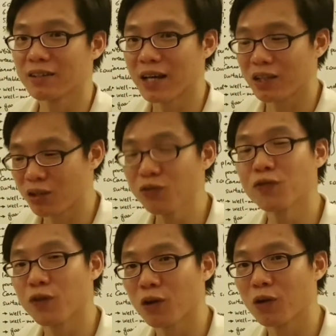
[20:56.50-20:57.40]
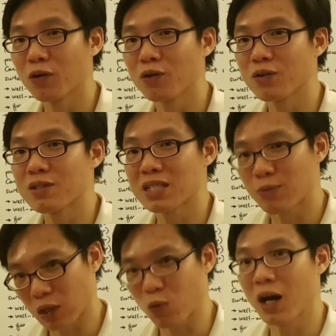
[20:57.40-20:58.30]
that you follow
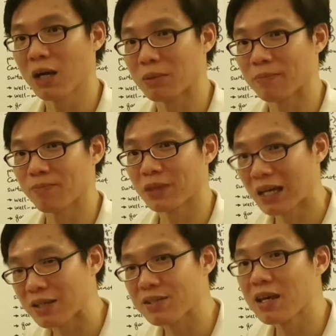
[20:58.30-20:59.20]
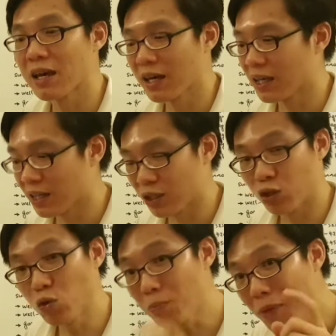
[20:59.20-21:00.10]
some requirement. That is,
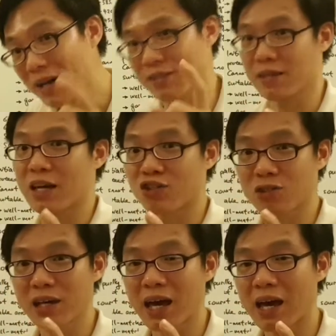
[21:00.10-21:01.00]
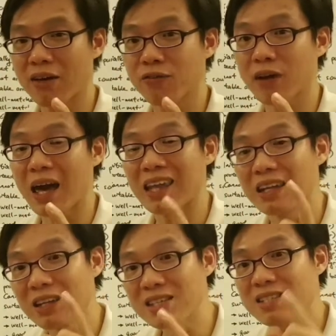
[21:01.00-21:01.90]
you must actually have at
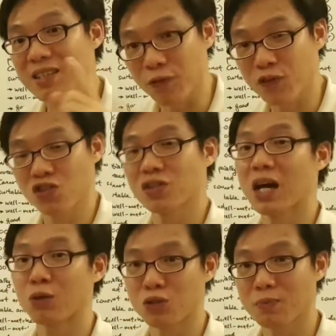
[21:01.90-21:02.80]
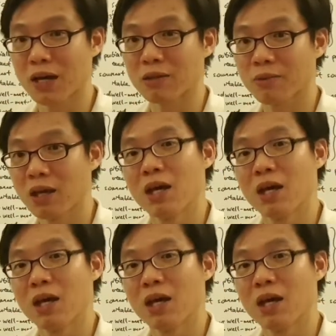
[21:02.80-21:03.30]
least sufficient arrow spine.